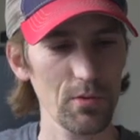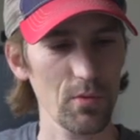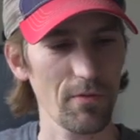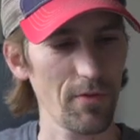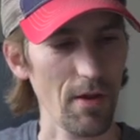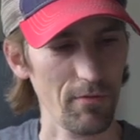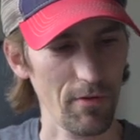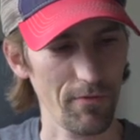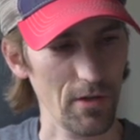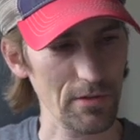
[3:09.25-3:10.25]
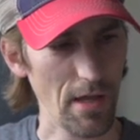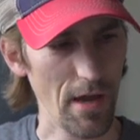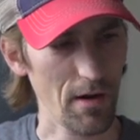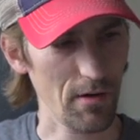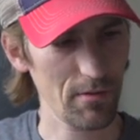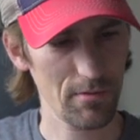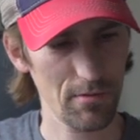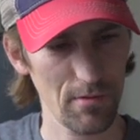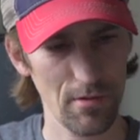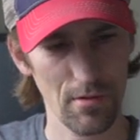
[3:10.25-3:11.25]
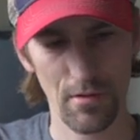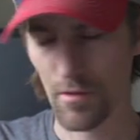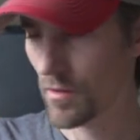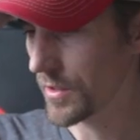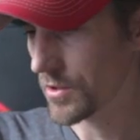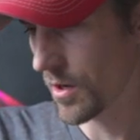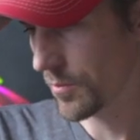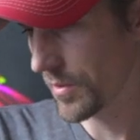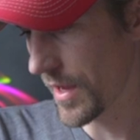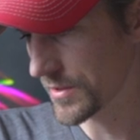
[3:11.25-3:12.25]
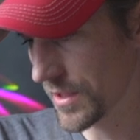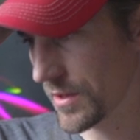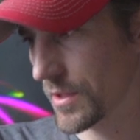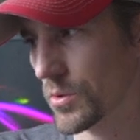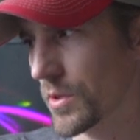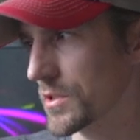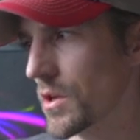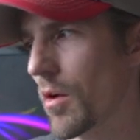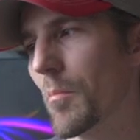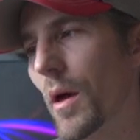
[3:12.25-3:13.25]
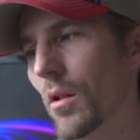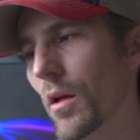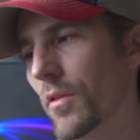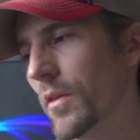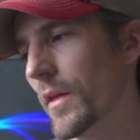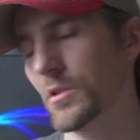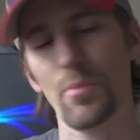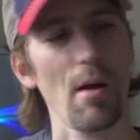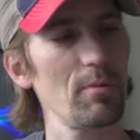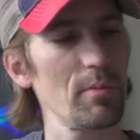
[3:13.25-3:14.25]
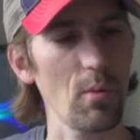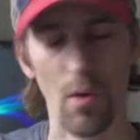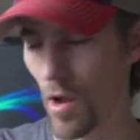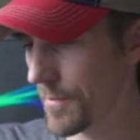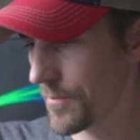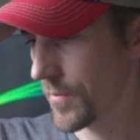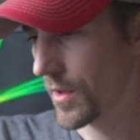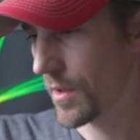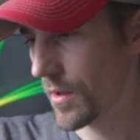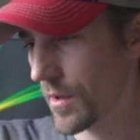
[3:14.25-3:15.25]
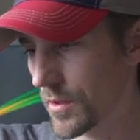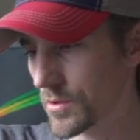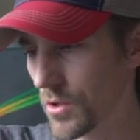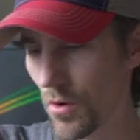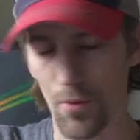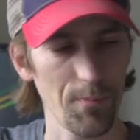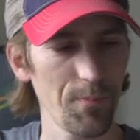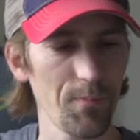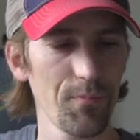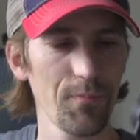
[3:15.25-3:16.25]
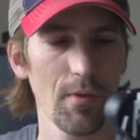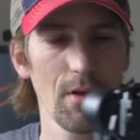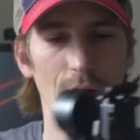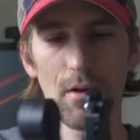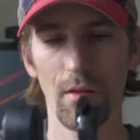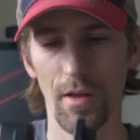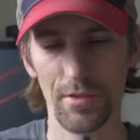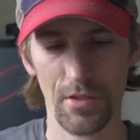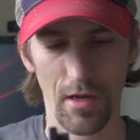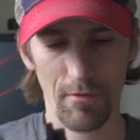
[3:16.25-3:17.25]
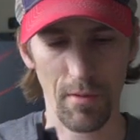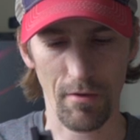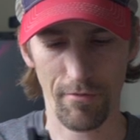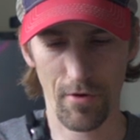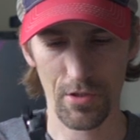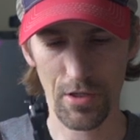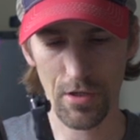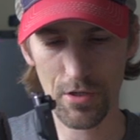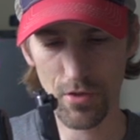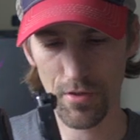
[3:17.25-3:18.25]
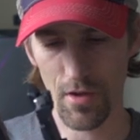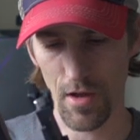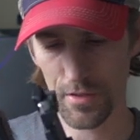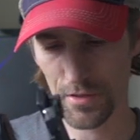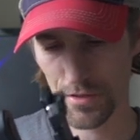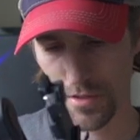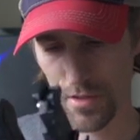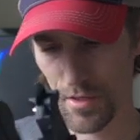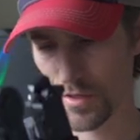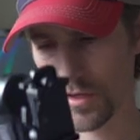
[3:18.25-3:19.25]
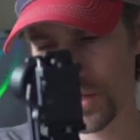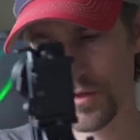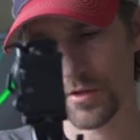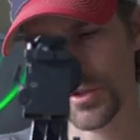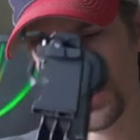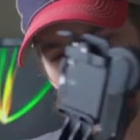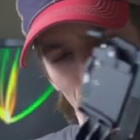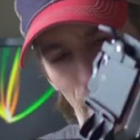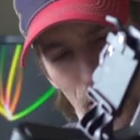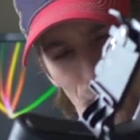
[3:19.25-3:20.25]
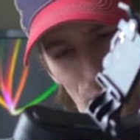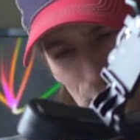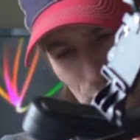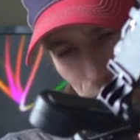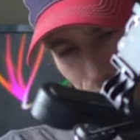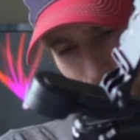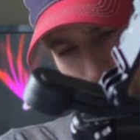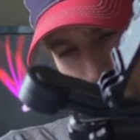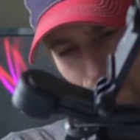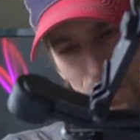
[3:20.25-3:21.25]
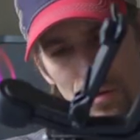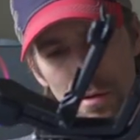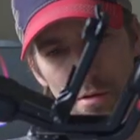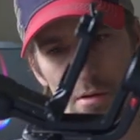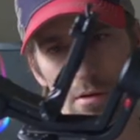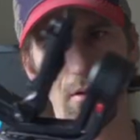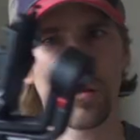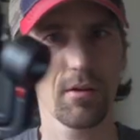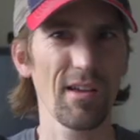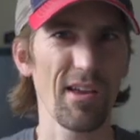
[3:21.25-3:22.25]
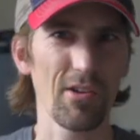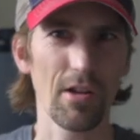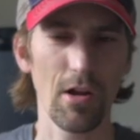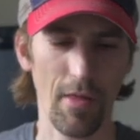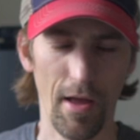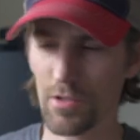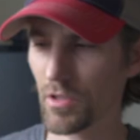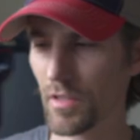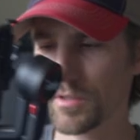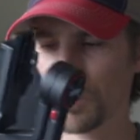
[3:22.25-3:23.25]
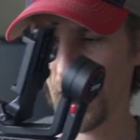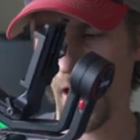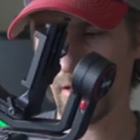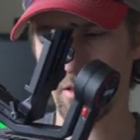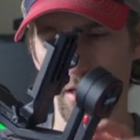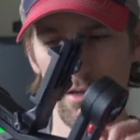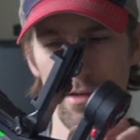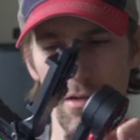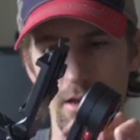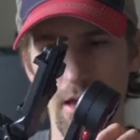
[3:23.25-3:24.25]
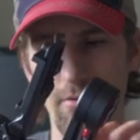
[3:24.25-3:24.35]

This one definitely feels lighter. Nice hard plastic. This one is all metal, I think that's probably why. So that's kind of my first initial thoughts. And I think just the handle here is, yeah, you can hear that, it's plastic.